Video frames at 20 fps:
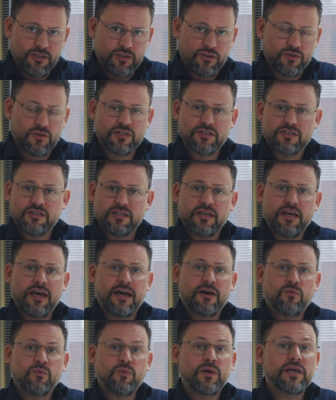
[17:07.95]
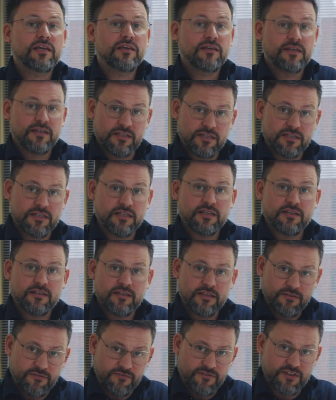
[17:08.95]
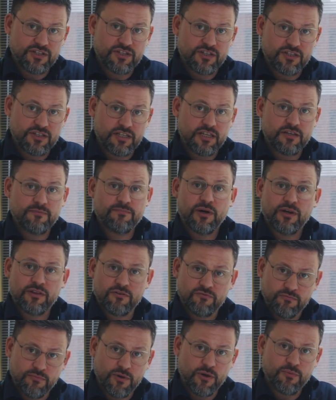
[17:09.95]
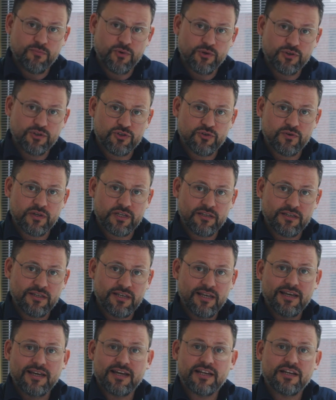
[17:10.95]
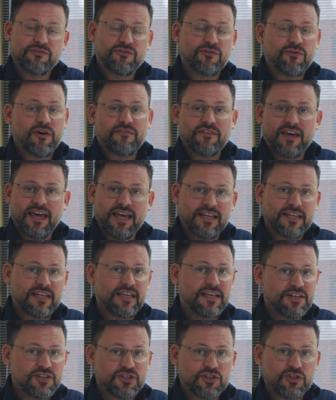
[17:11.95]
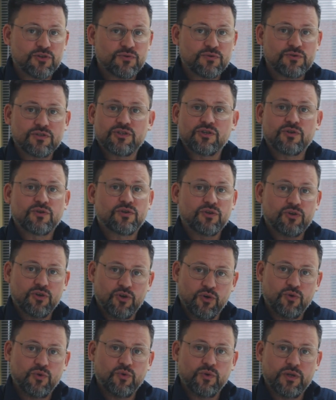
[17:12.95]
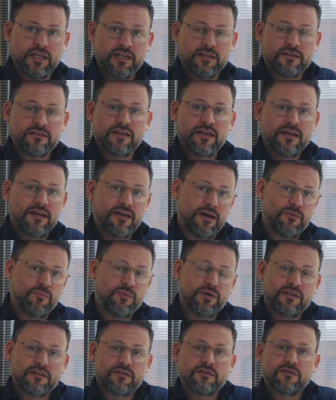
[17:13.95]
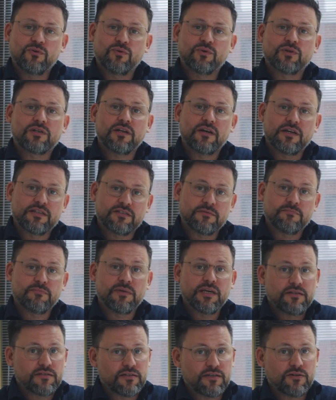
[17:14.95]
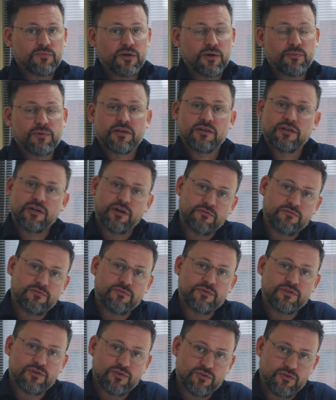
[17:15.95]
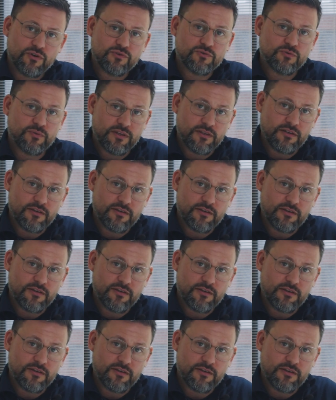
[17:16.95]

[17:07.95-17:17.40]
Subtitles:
You can see how we can see the efficiency by the remote monitoring, and if you have any issues, you can call in and we can organize a meeting where we can go through the controls with